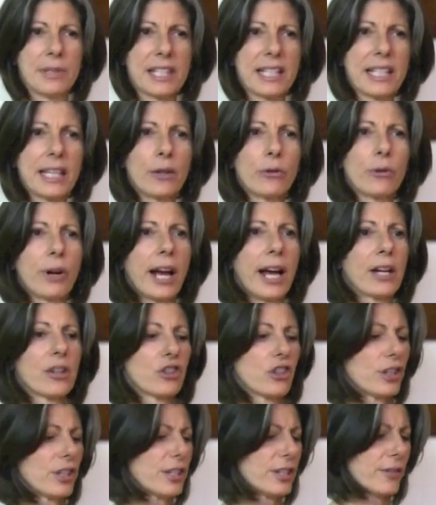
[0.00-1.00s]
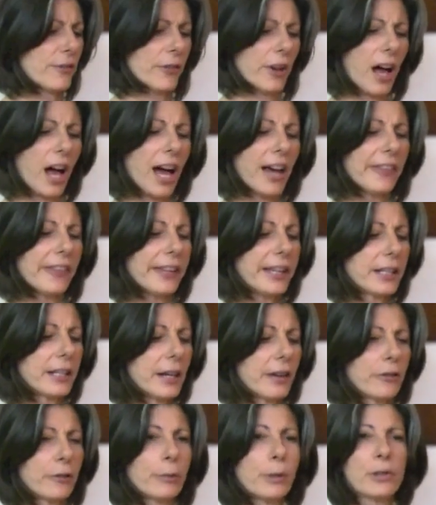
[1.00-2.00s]
skin rashes, oddly
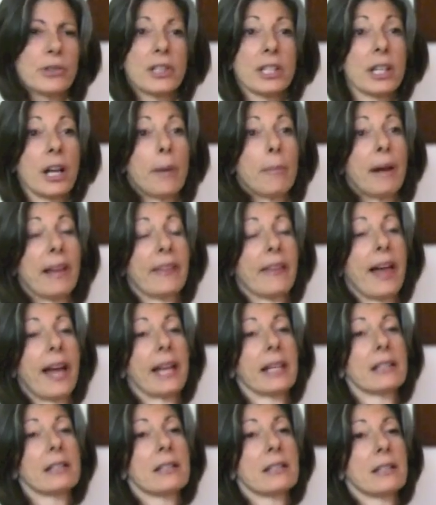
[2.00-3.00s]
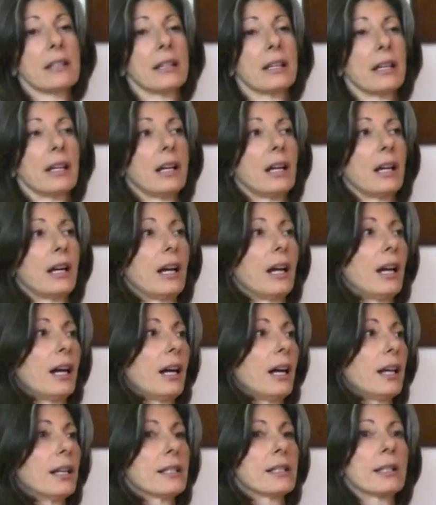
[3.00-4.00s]
enough mostly on my legs,
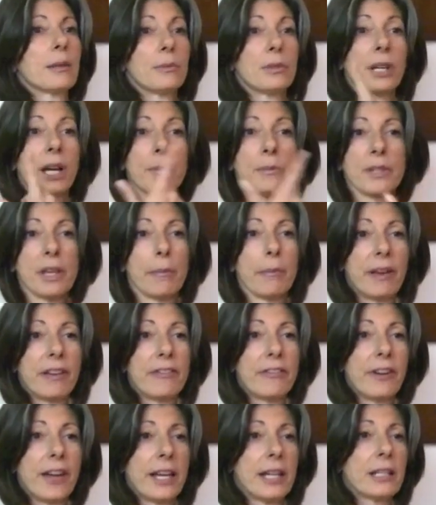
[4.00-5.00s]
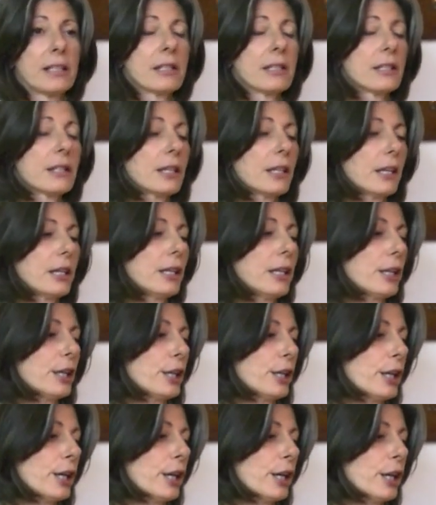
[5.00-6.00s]
sometimes on my face,
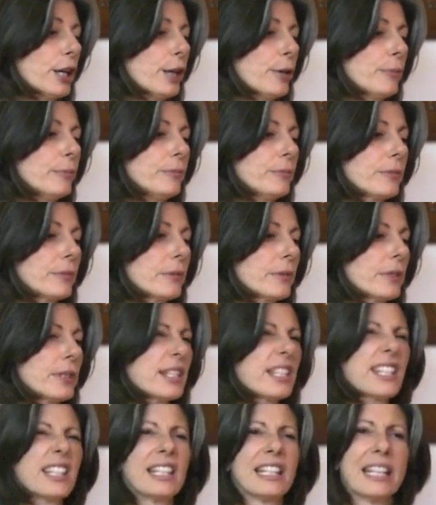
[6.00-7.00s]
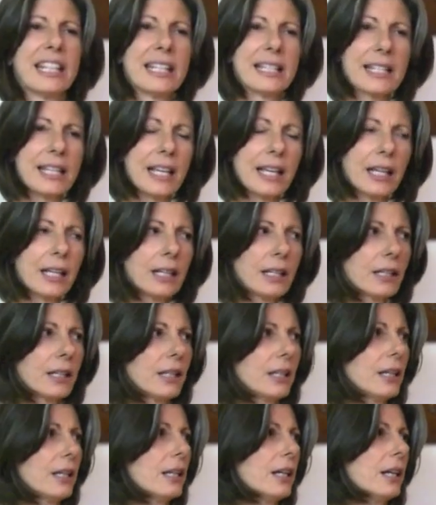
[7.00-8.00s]
sneezing,
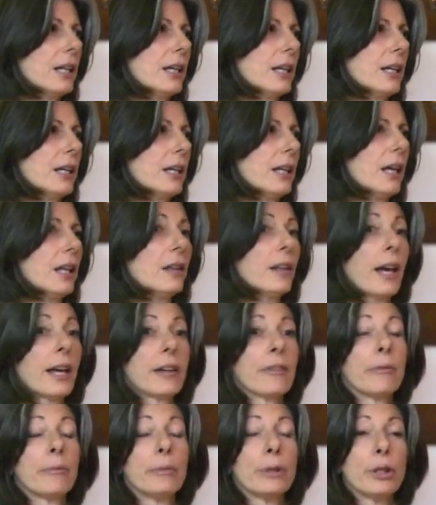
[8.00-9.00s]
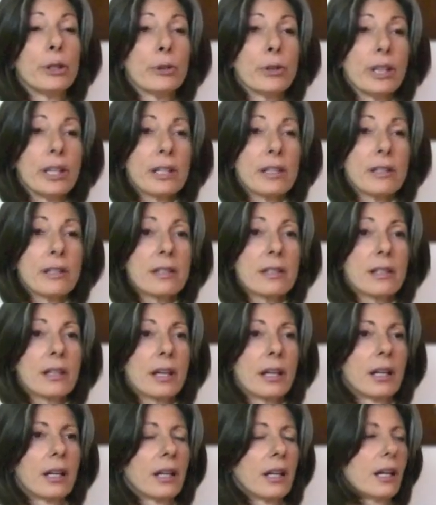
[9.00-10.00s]
a lot of mucus,
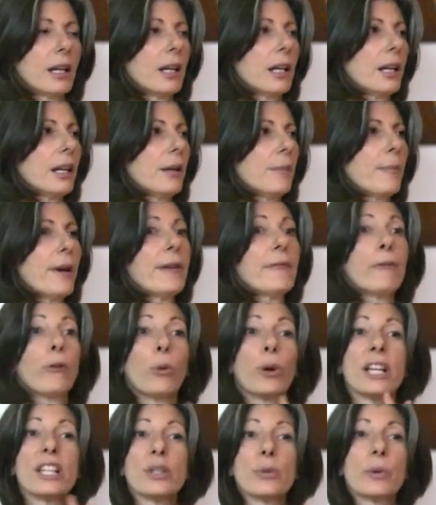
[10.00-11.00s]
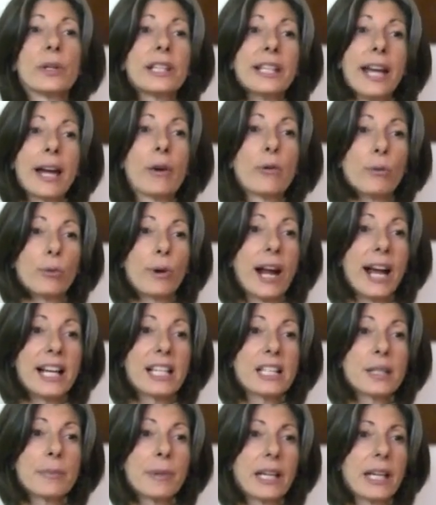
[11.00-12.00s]
my voice would get
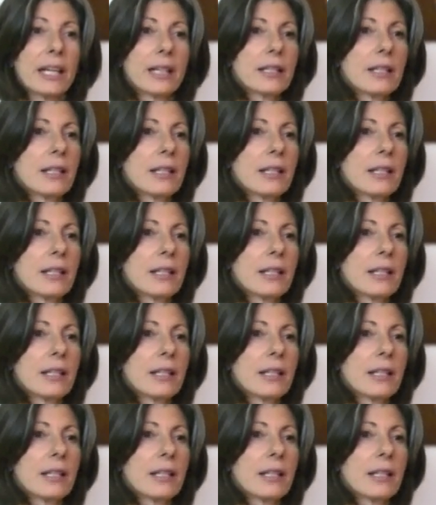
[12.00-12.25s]
raspy at